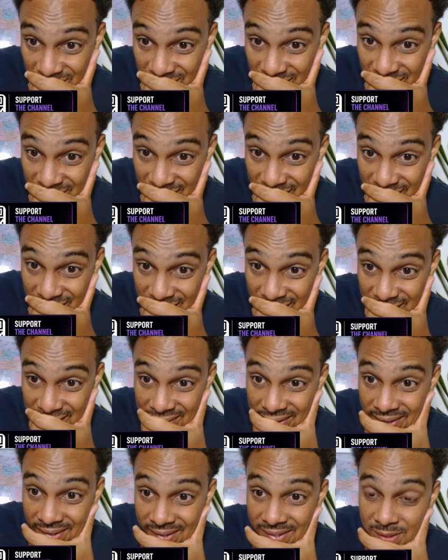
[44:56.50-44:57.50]

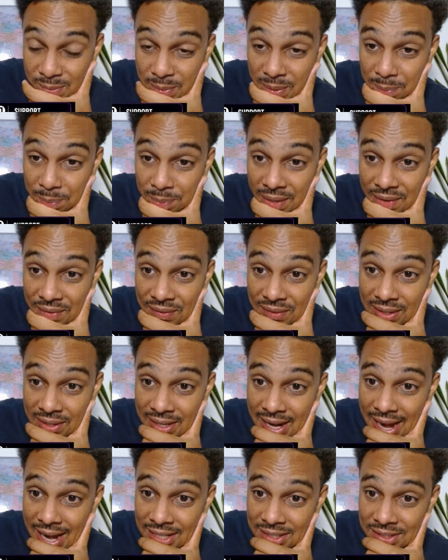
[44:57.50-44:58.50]
He's been playing for the
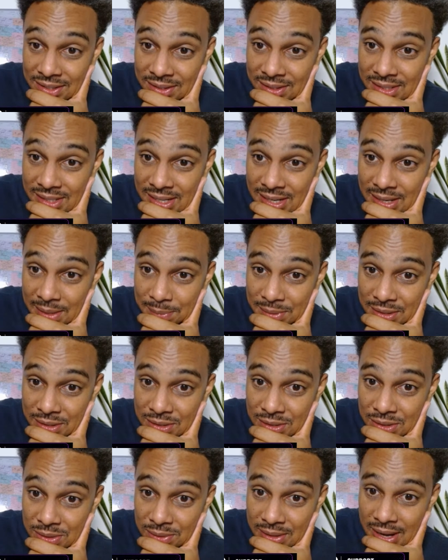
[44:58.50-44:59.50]
national team
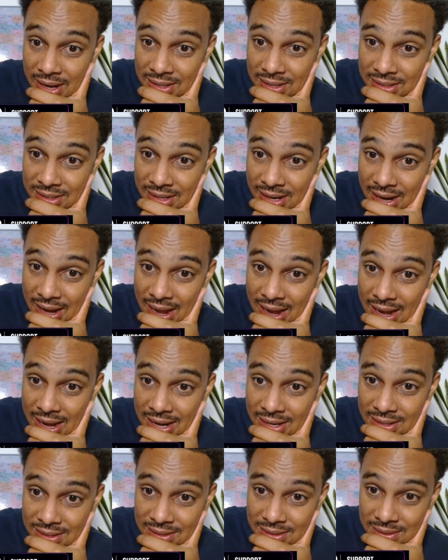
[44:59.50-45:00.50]
since
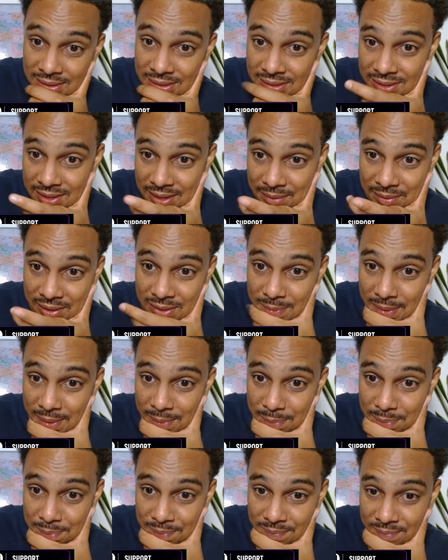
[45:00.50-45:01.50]
2008. So he's
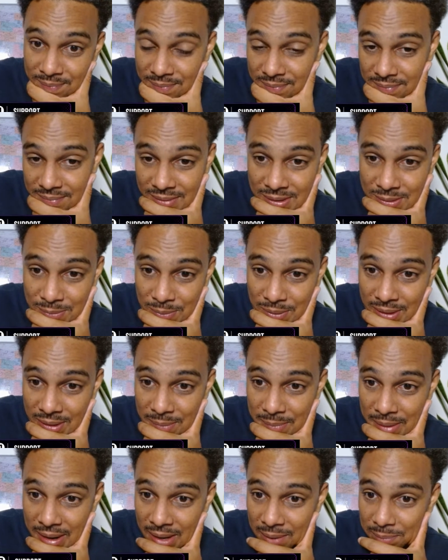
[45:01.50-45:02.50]
one of the
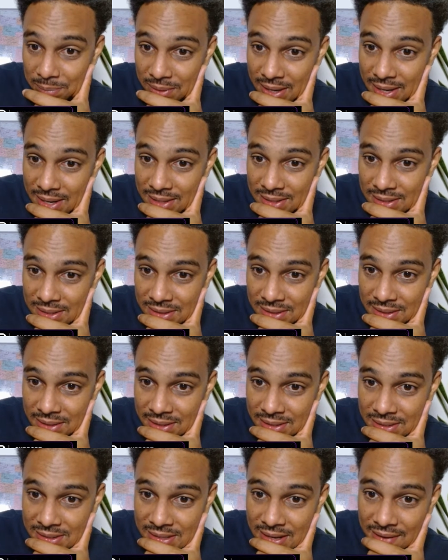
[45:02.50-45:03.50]
better players. He's
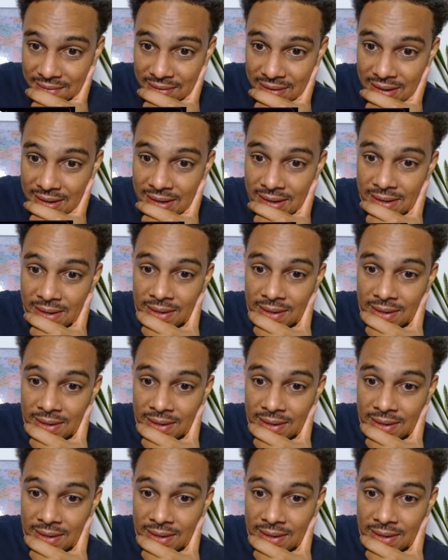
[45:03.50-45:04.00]
37.